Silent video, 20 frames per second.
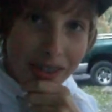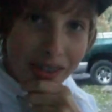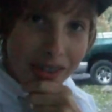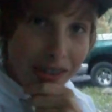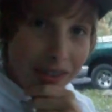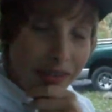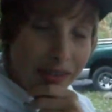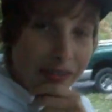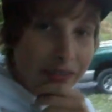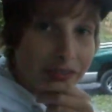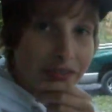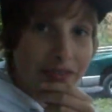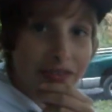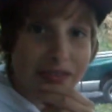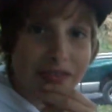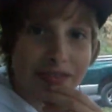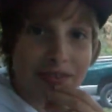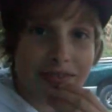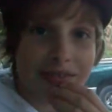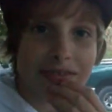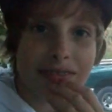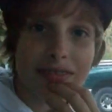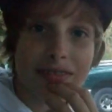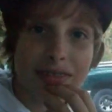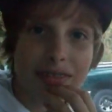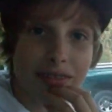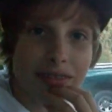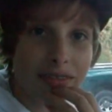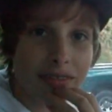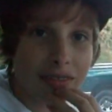yeah, we'll lend
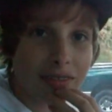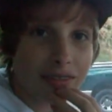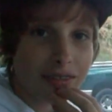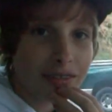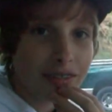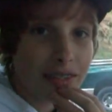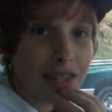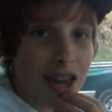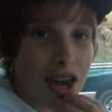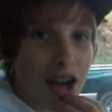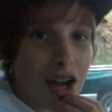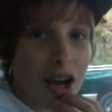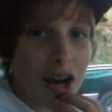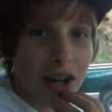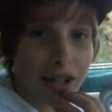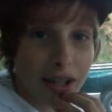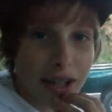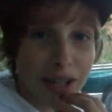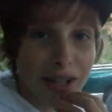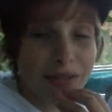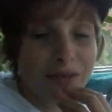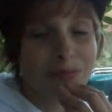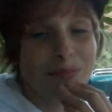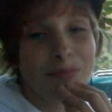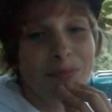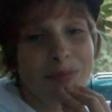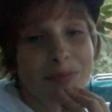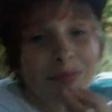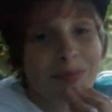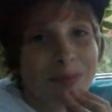you one, alright? Bye. Okay.
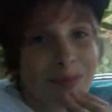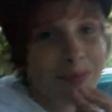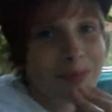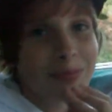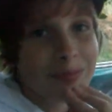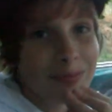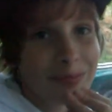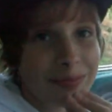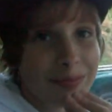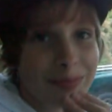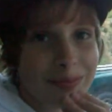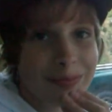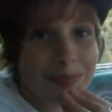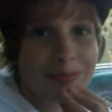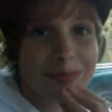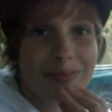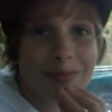Well, not bye, but you know what I